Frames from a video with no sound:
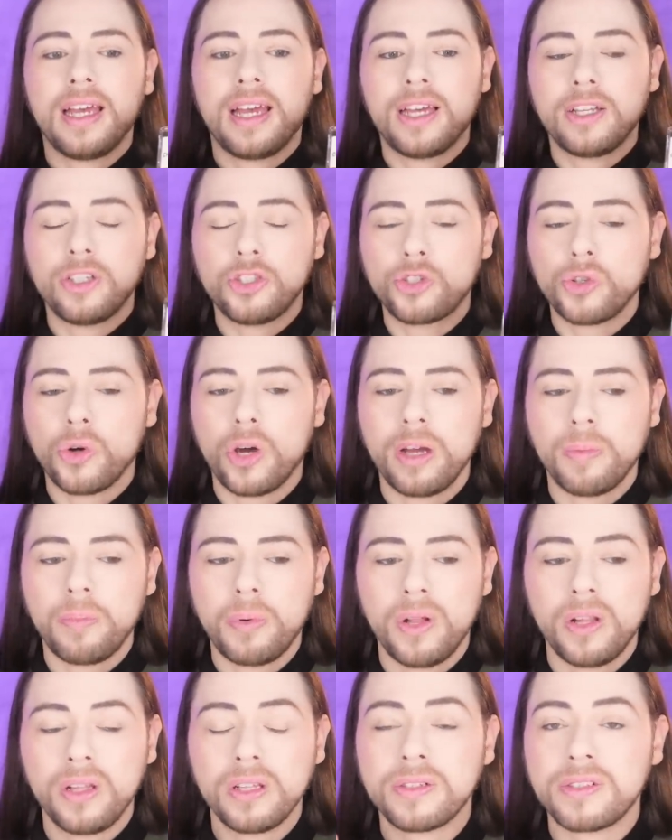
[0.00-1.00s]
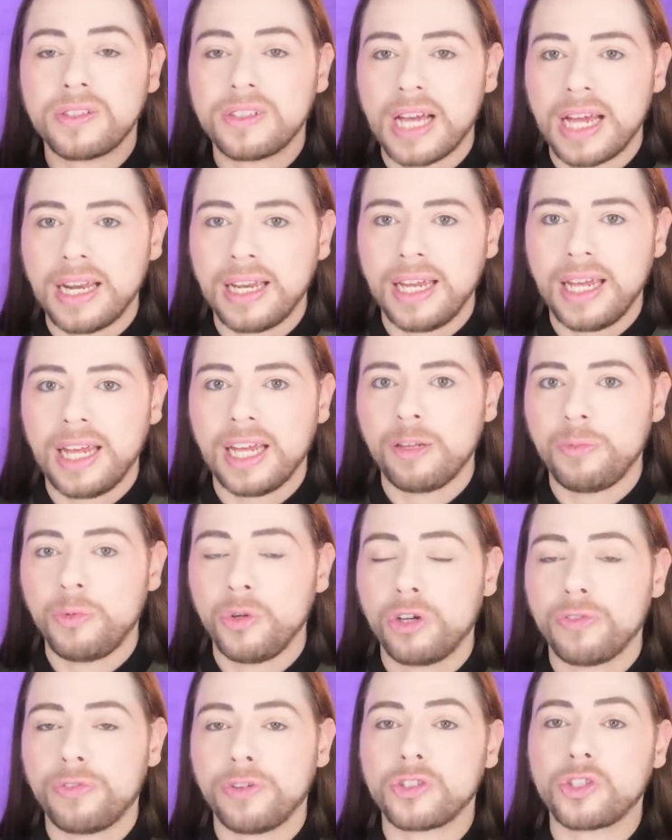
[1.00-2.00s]
enjoyable, sunny, and
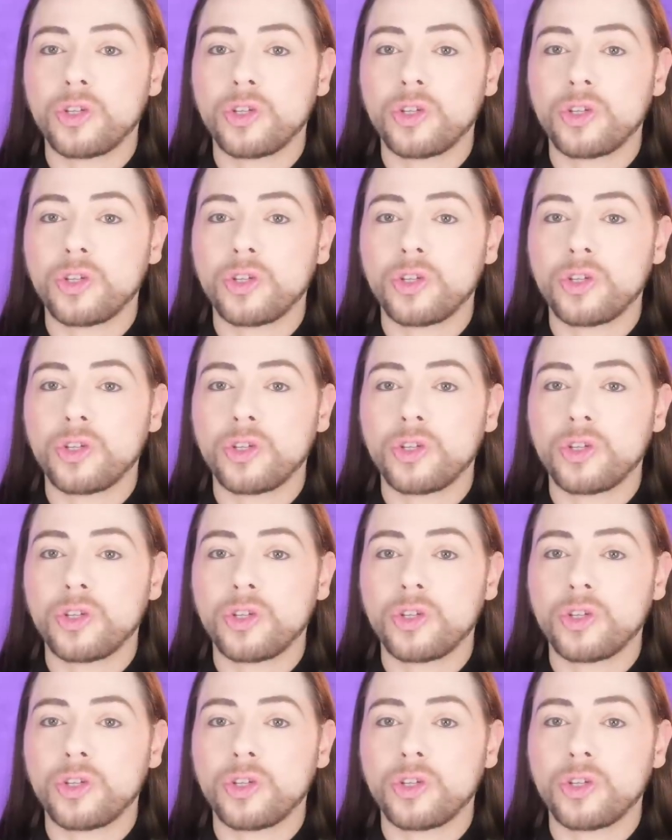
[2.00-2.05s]
beautiful.